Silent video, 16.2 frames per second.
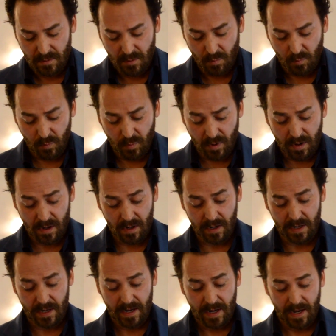
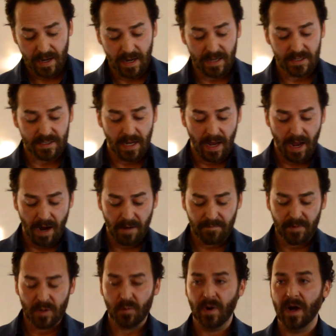Word is
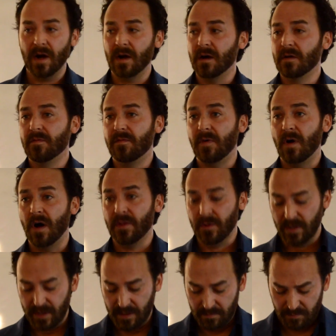everywhere
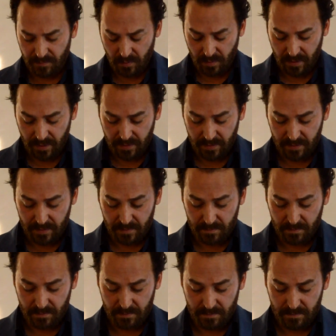fathering forth.
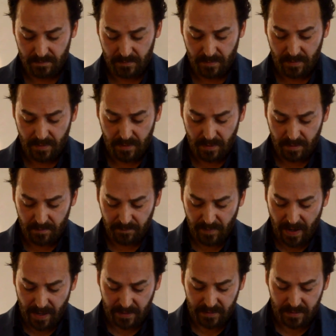In
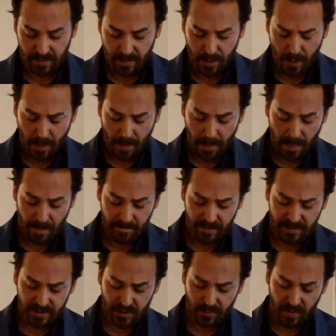fact,
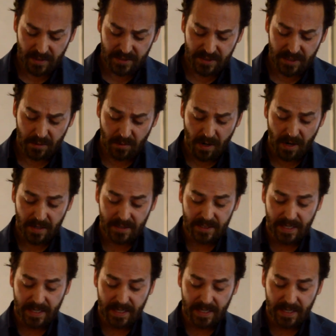this is what Sarah is